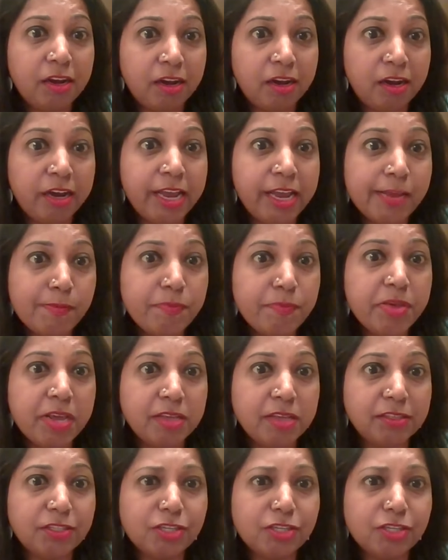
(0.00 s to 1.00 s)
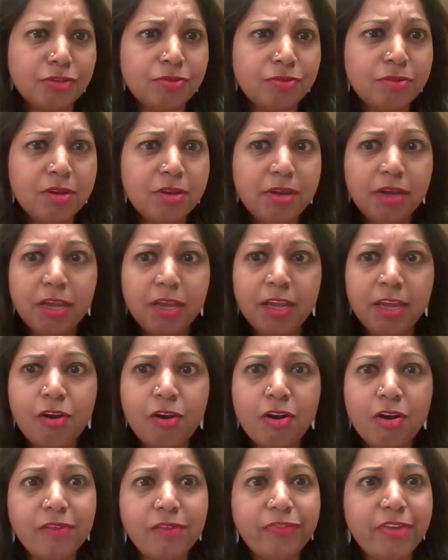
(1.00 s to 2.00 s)
MBA Institute. He
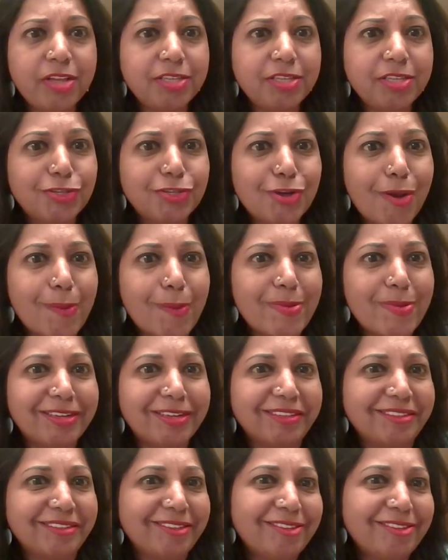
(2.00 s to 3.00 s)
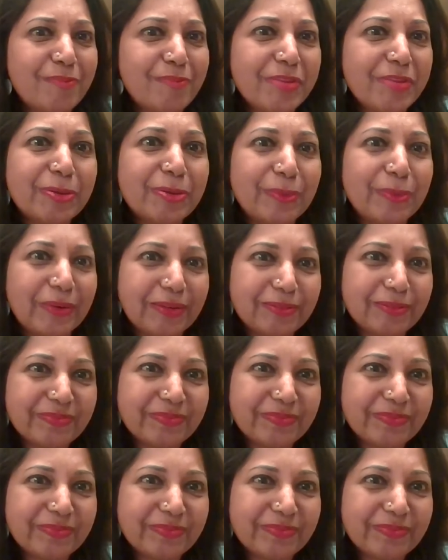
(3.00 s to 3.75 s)
got a first job in payroll.